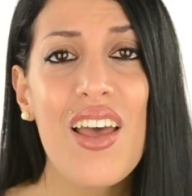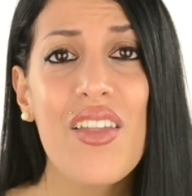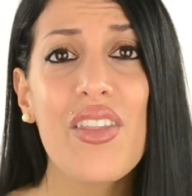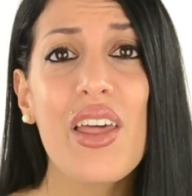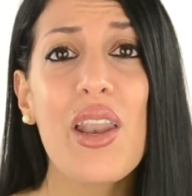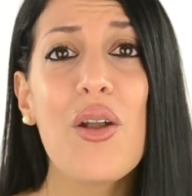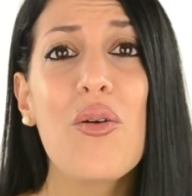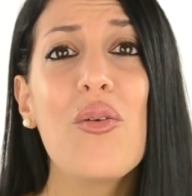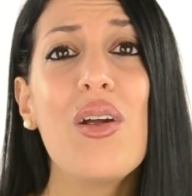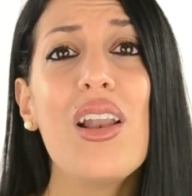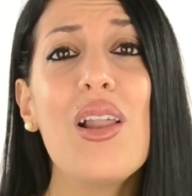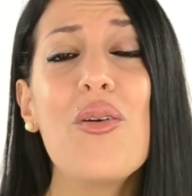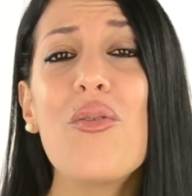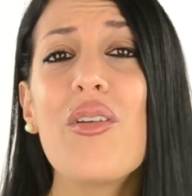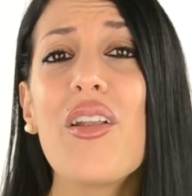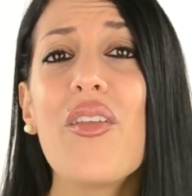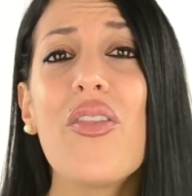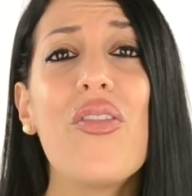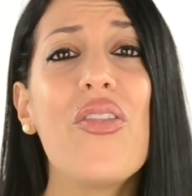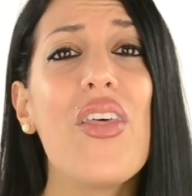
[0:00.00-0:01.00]
that I really
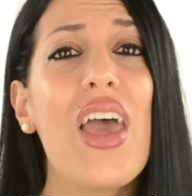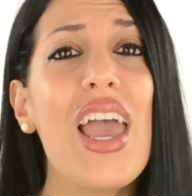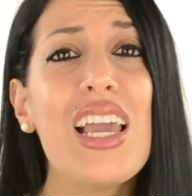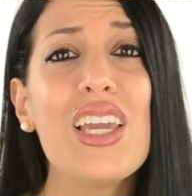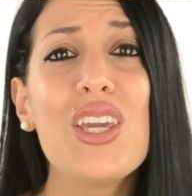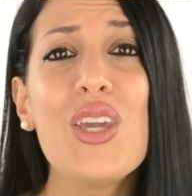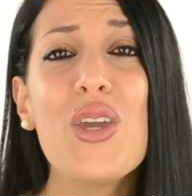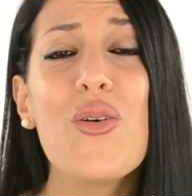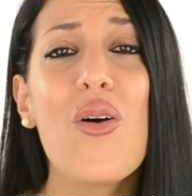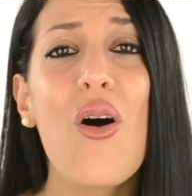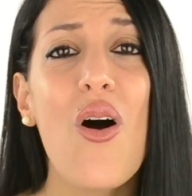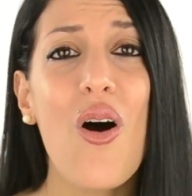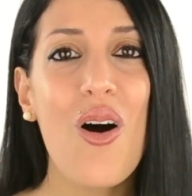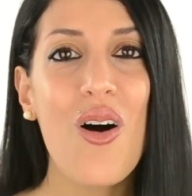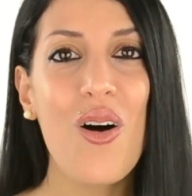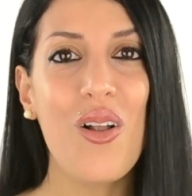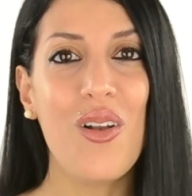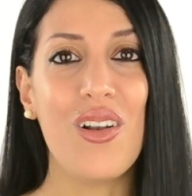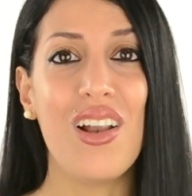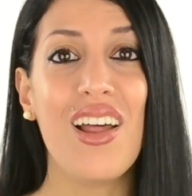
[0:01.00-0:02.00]
want to thank you
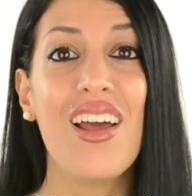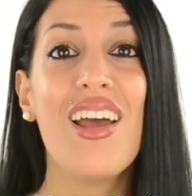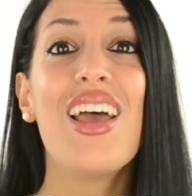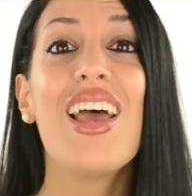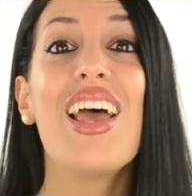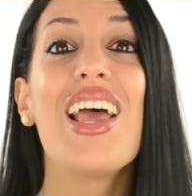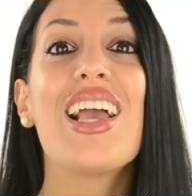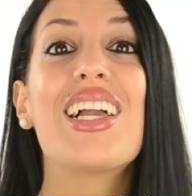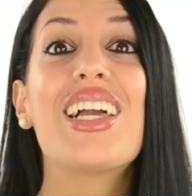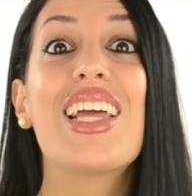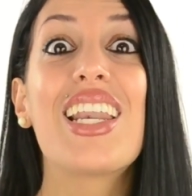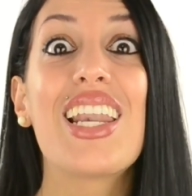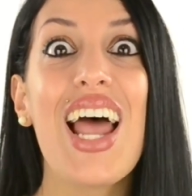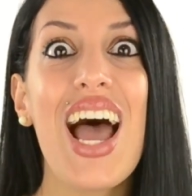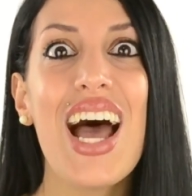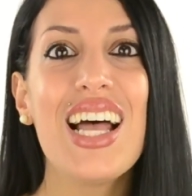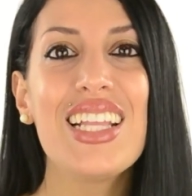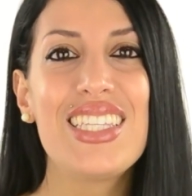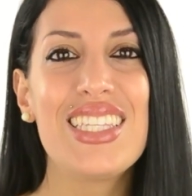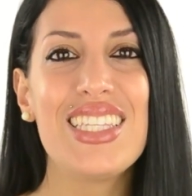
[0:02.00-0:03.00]
all.
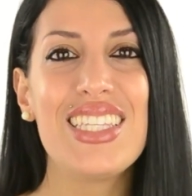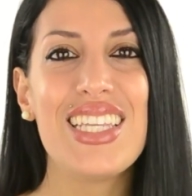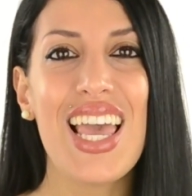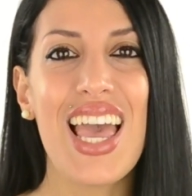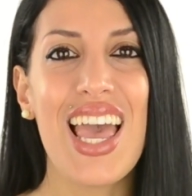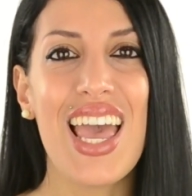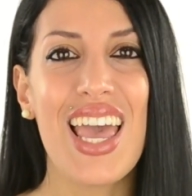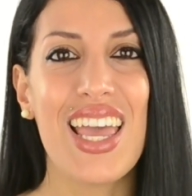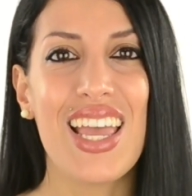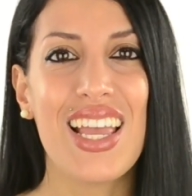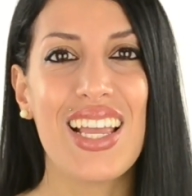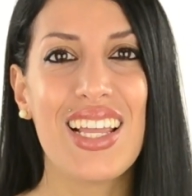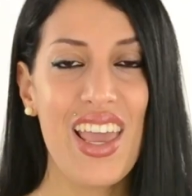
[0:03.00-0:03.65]
Grazie.